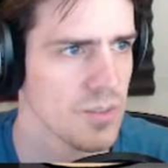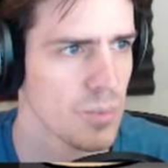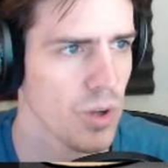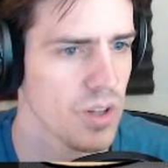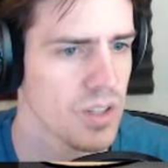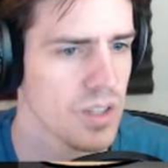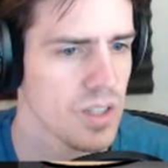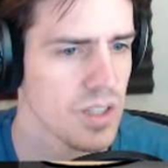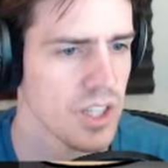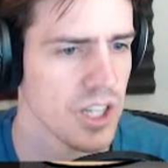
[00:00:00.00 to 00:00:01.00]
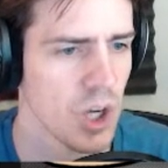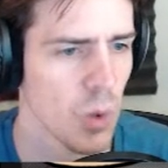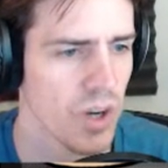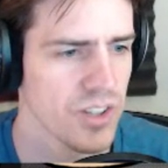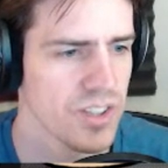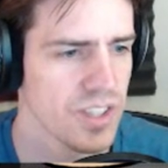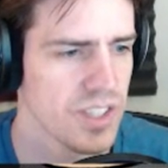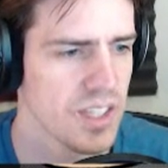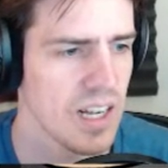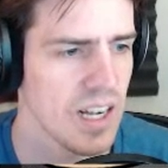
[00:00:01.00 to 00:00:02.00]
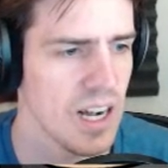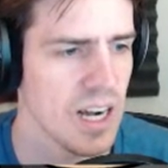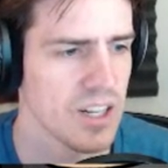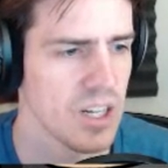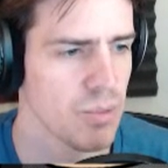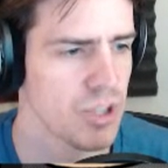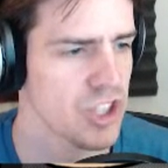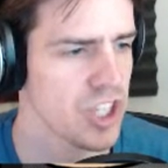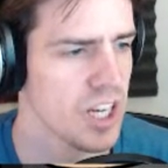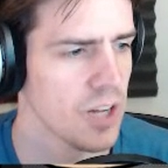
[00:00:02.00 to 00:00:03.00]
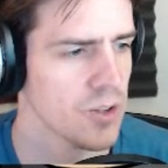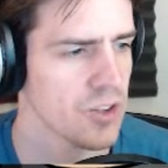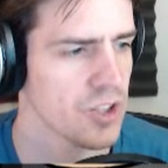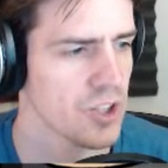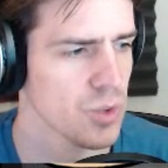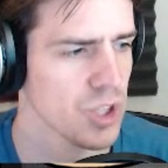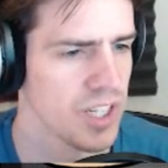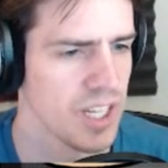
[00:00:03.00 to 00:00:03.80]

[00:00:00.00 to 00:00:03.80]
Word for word: It's boiling. You know what? I didn't appreciate how those girls were